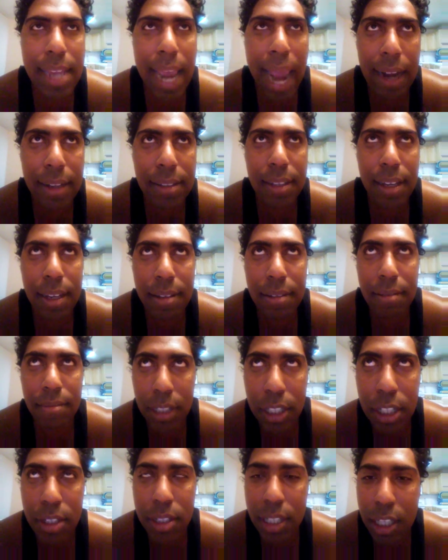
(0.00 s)
acting,
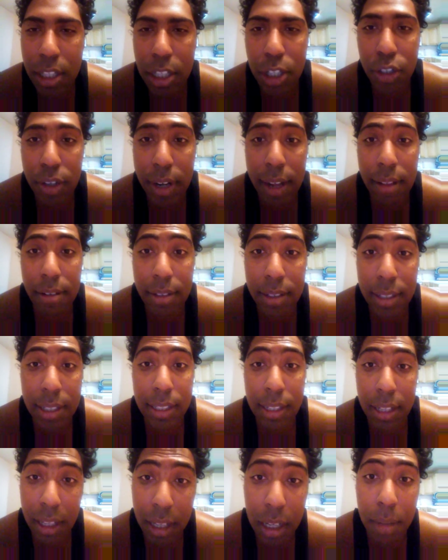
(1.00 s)
what you see in the trailers,
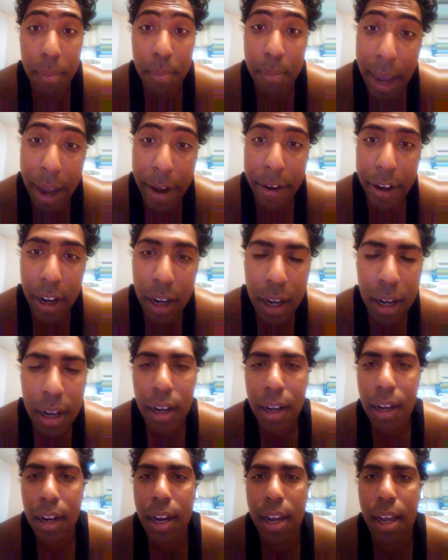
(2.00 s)
is a little better.
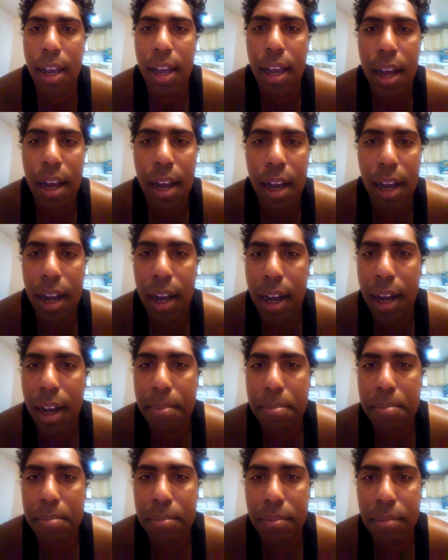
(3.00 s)

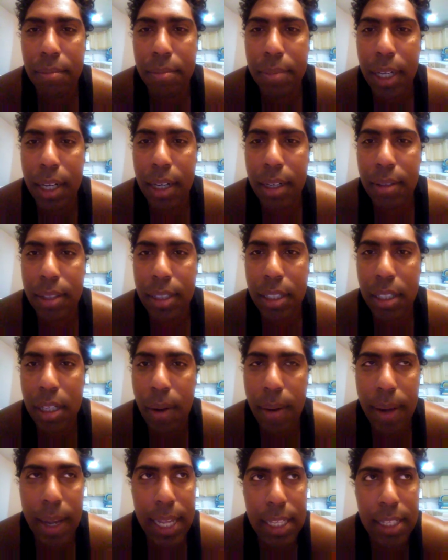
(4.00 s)
But
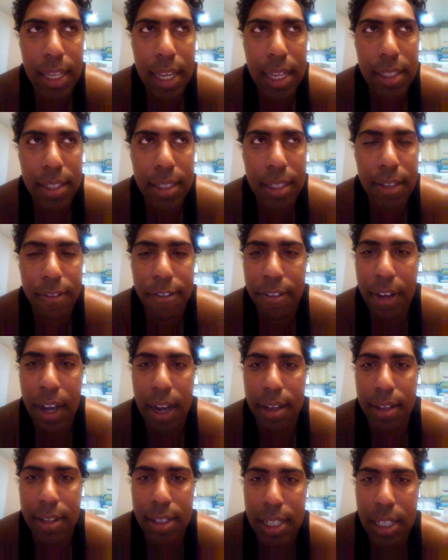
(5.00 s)
it's
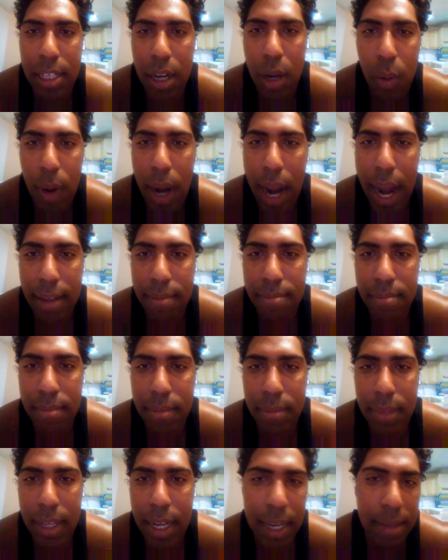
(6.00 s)
fun.
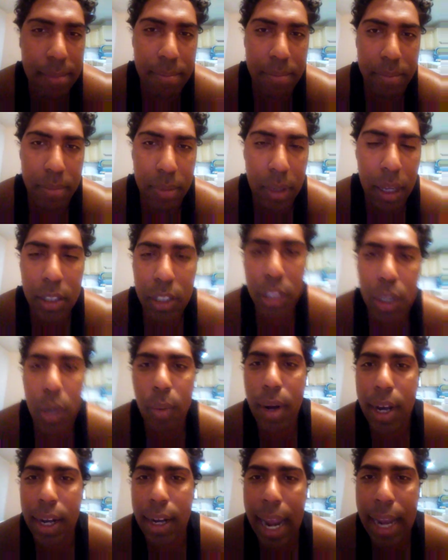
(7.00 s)
So
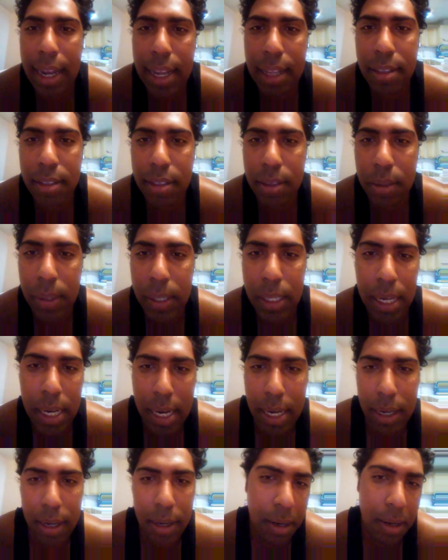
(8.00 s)
what? I get to,
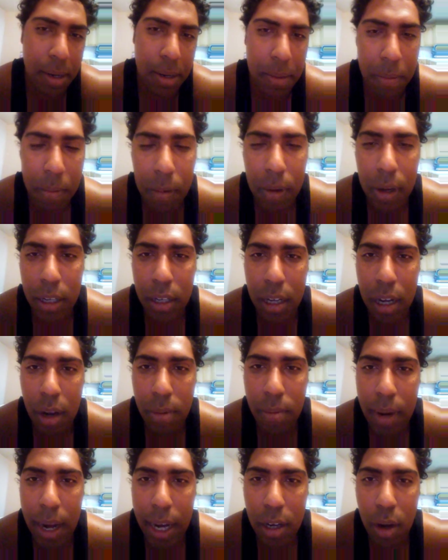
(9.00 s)

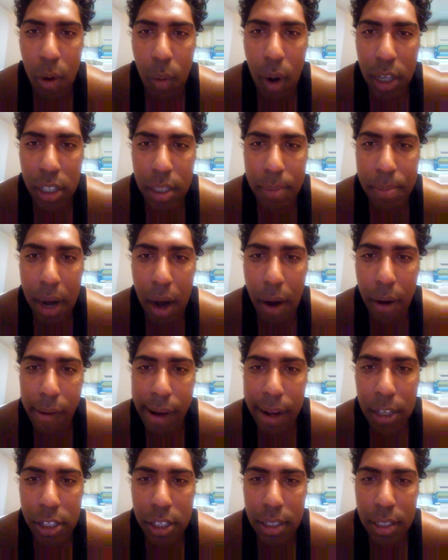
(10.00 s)
I go watch the Power
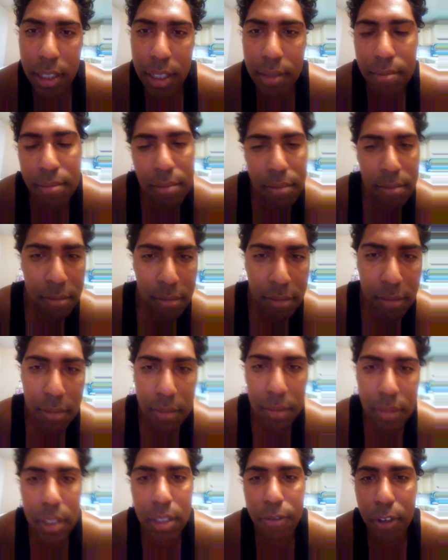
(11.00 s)
Rangers, and
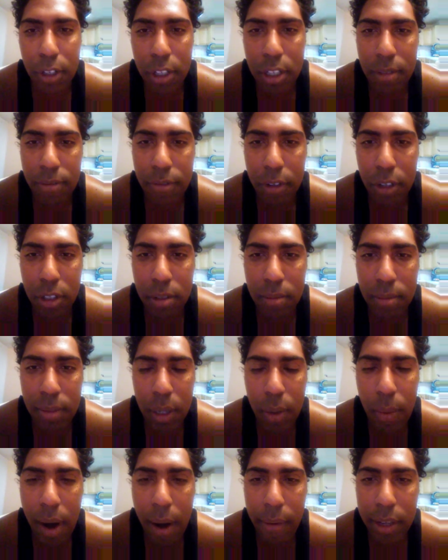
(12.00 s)
for
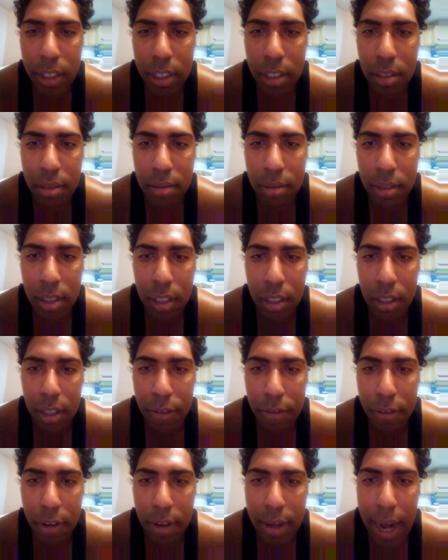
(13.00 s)
2 hours and
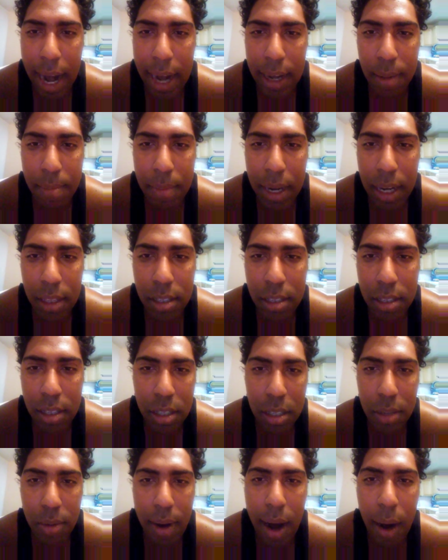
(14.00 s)
for 90 minutes to
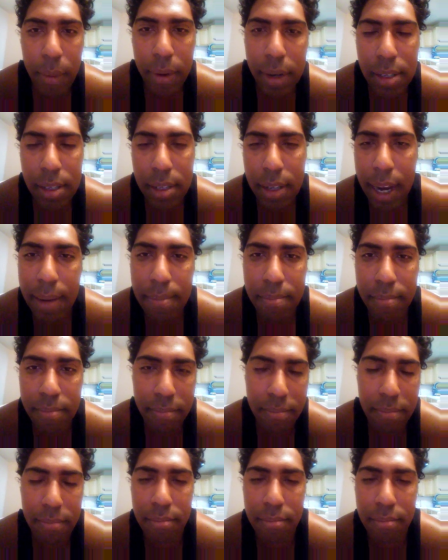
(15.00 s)
2 hours, I